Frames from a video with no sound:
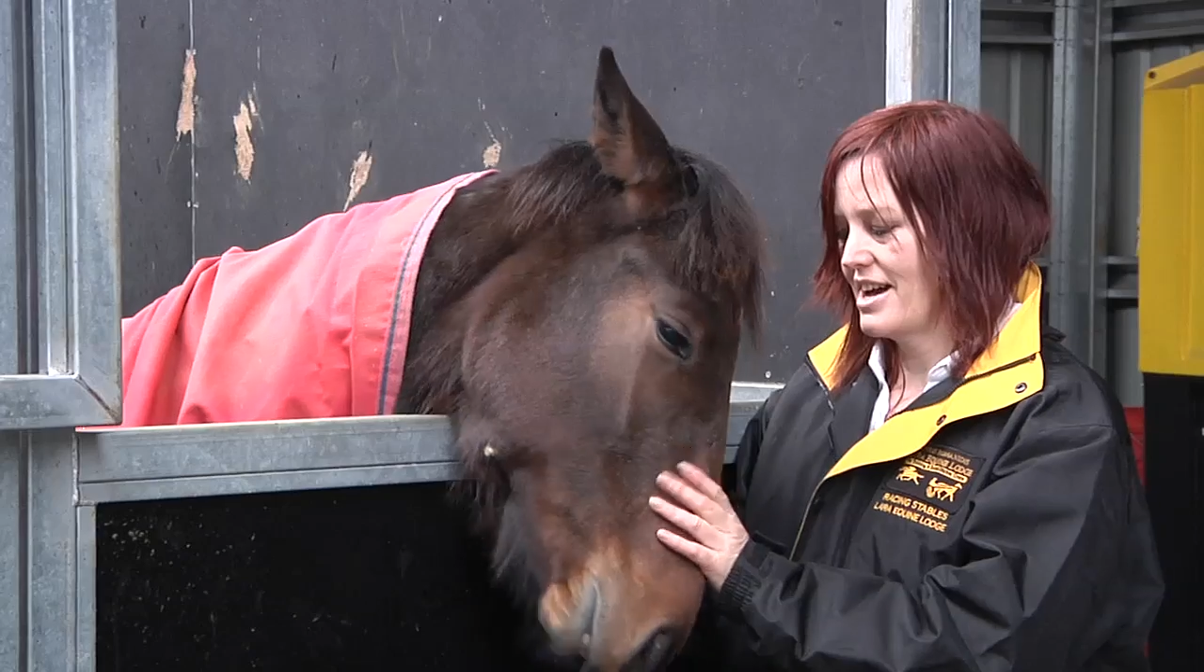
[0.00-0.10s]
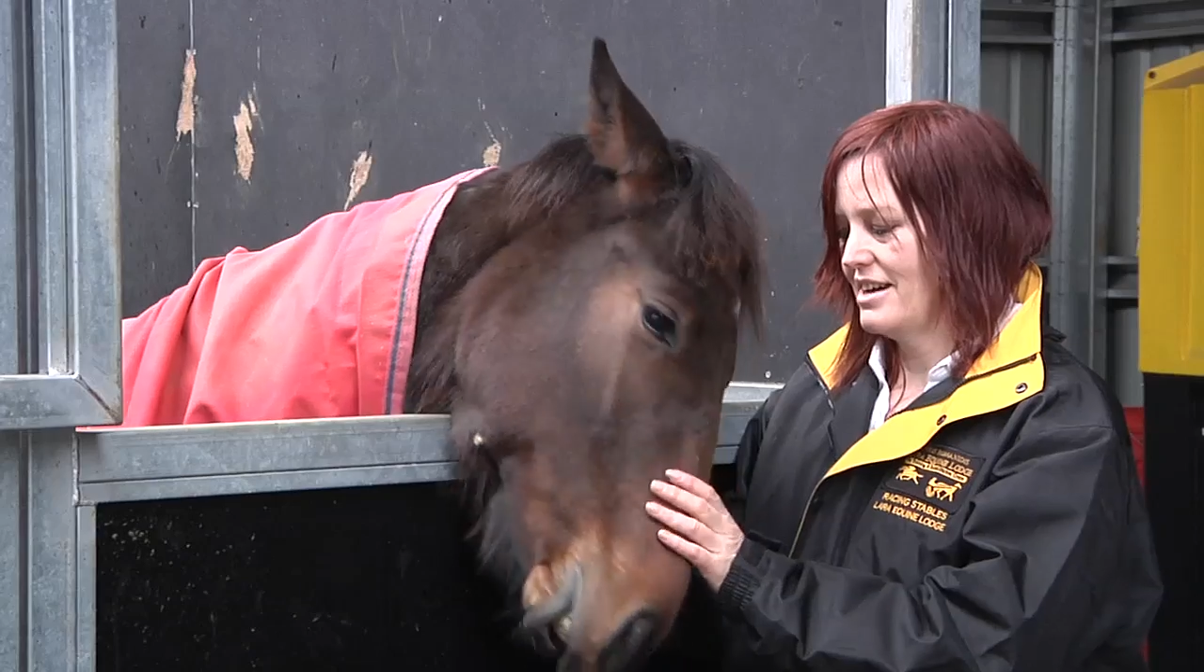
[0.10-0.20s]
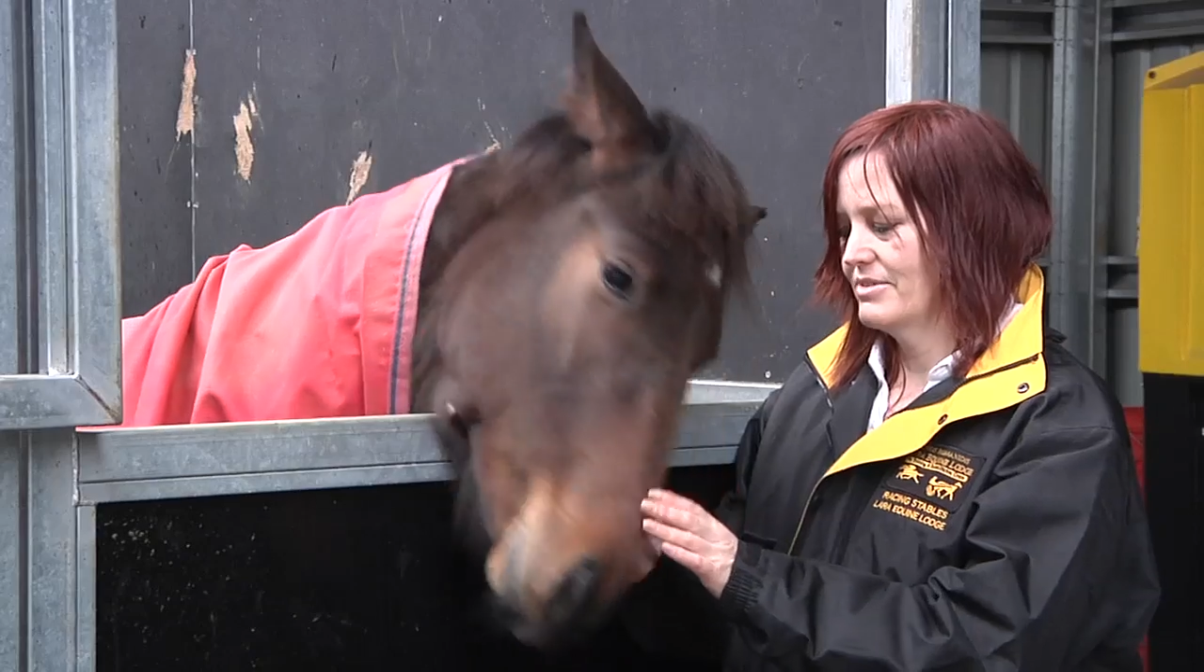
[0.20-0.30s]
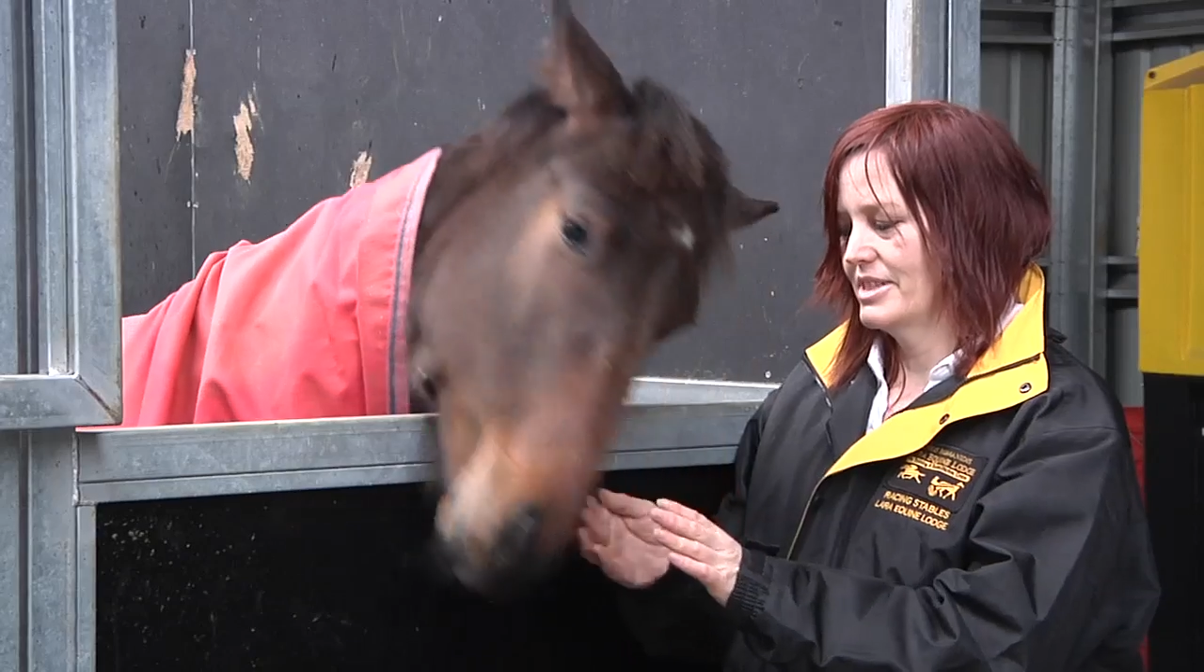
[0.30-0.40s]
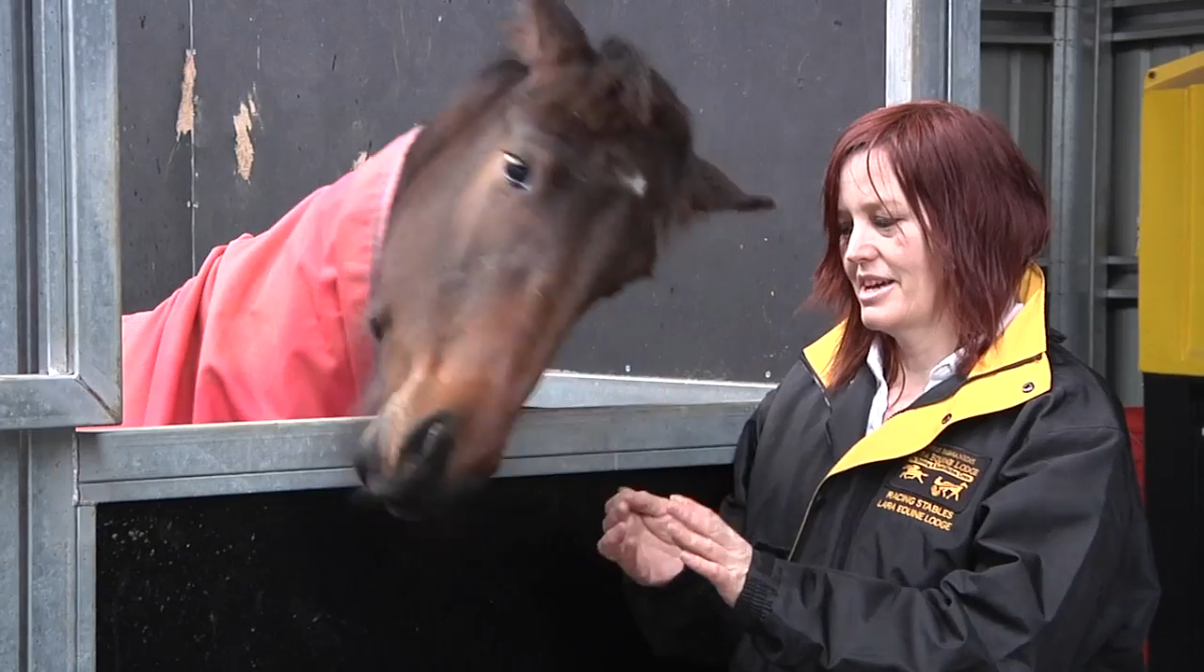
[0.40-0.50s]

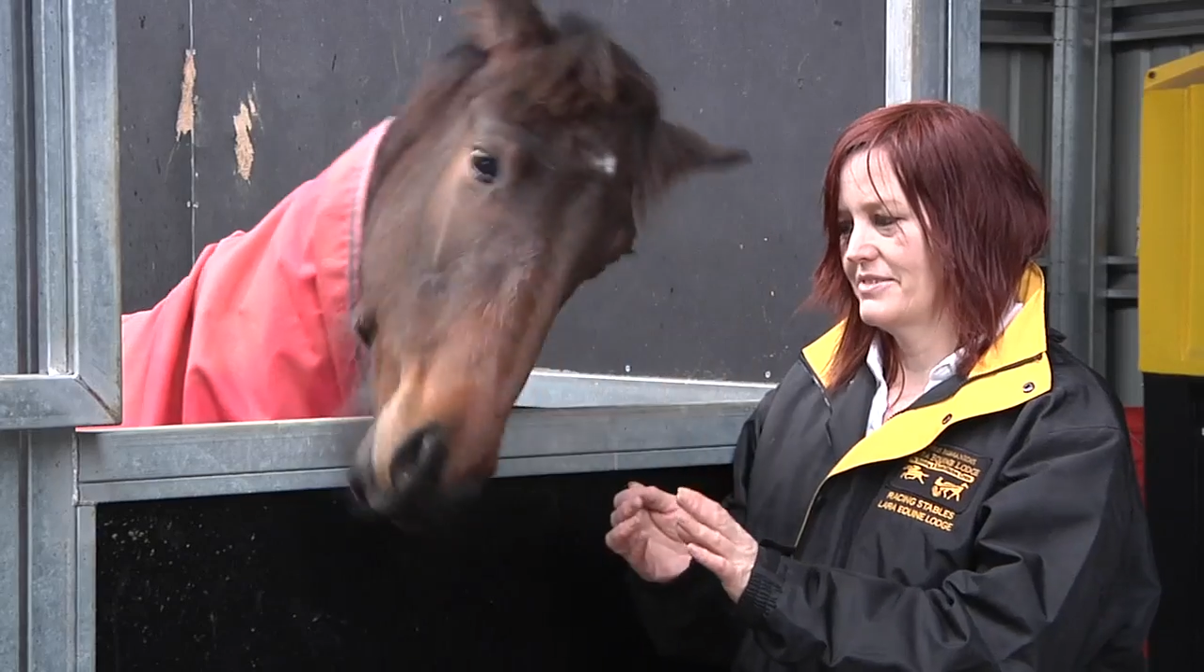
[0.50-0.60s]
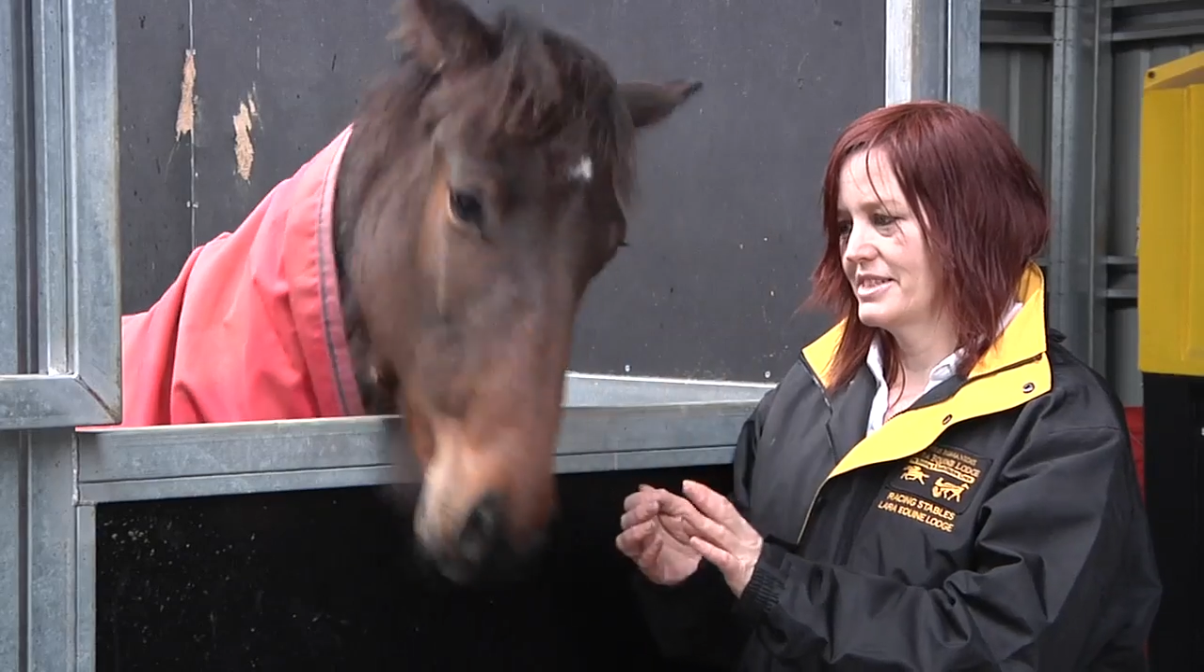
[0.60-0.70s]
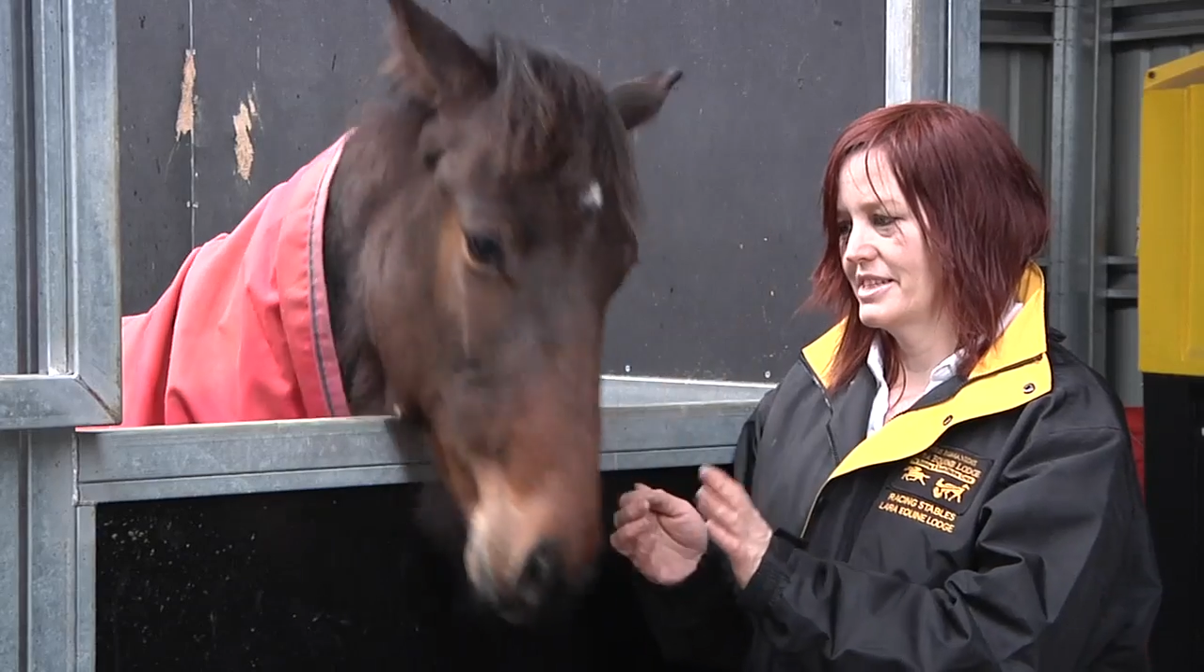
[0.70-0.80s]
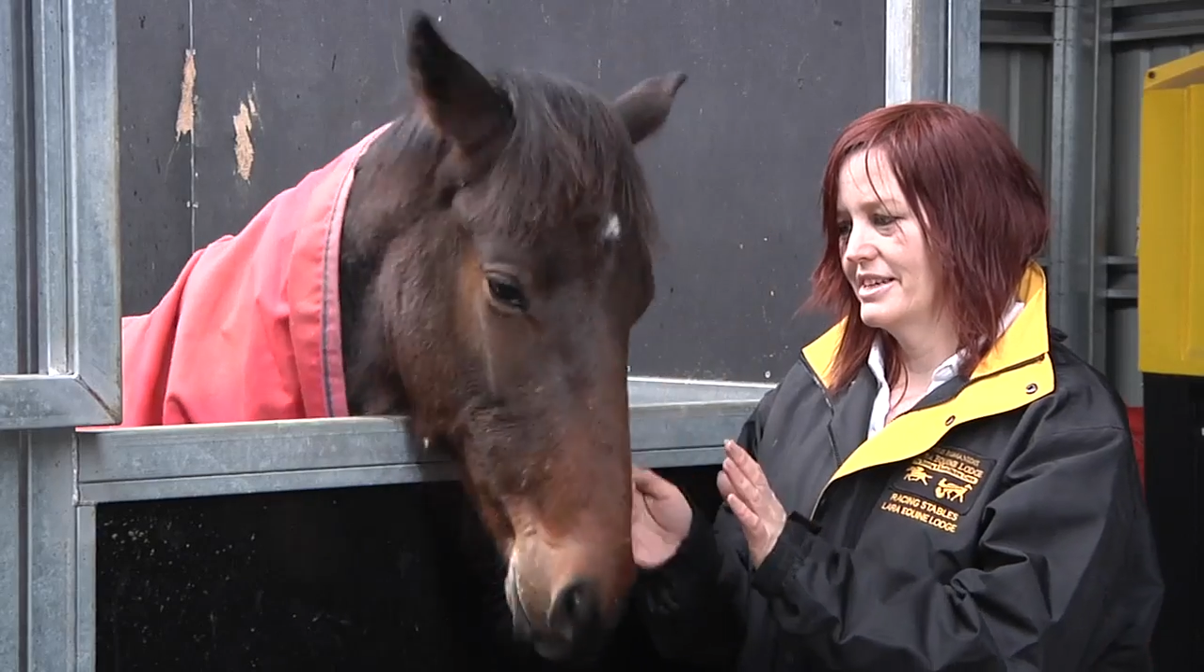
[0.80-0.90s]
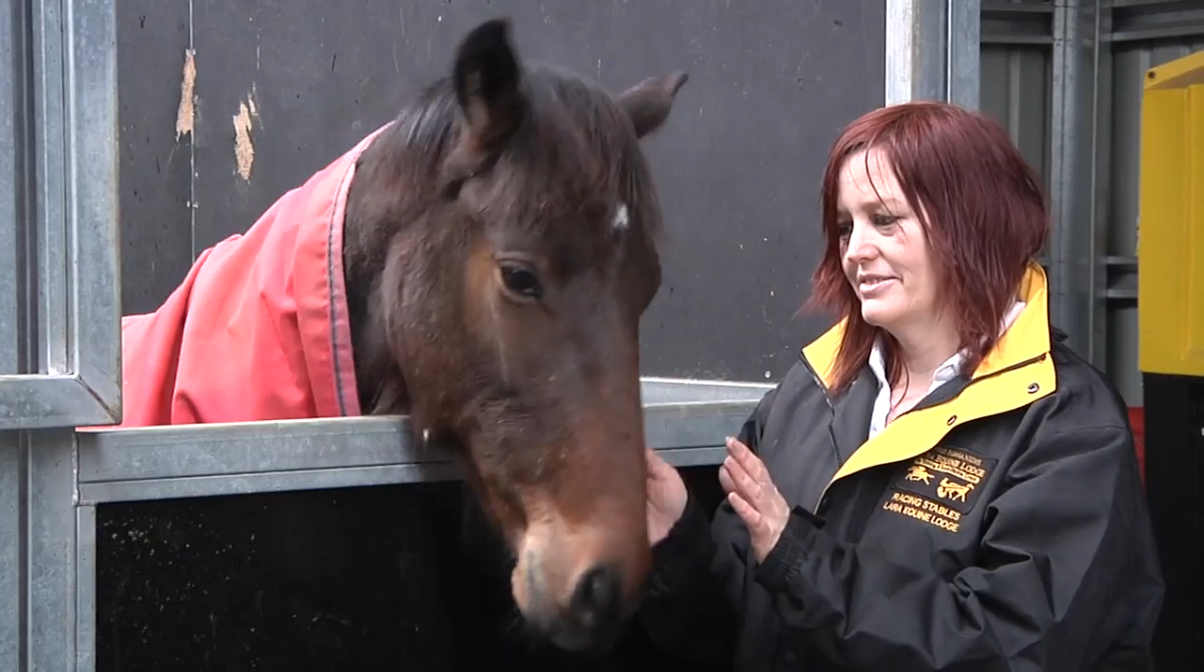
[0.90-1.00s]
hard when they have to
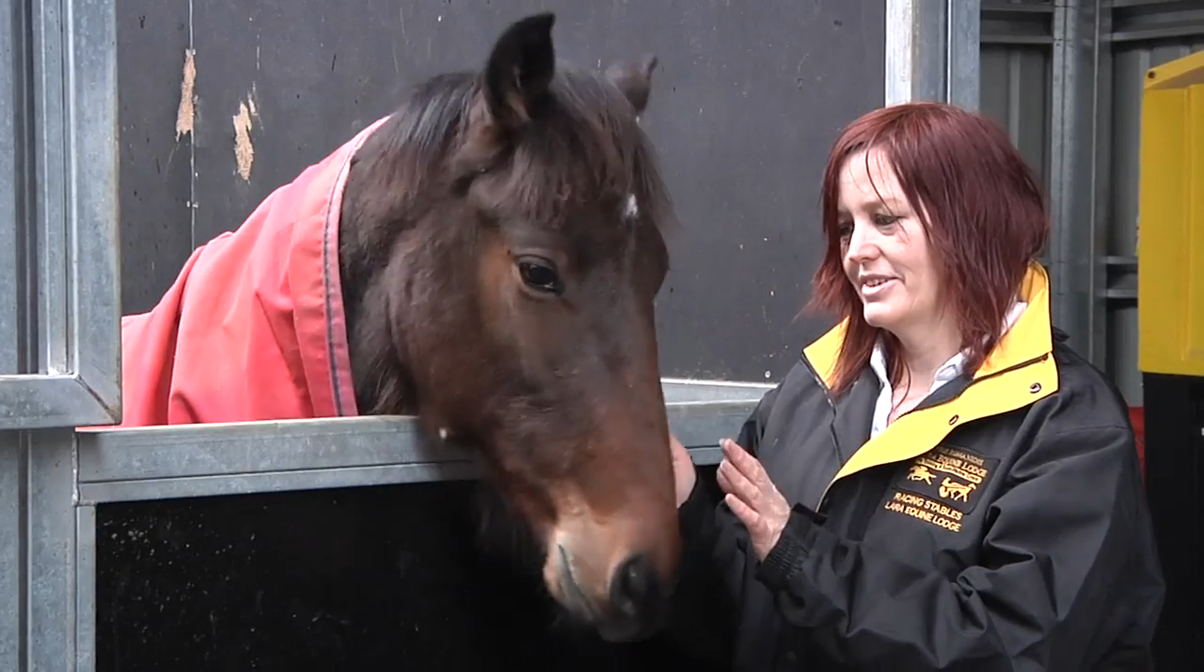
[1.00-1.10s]
leave.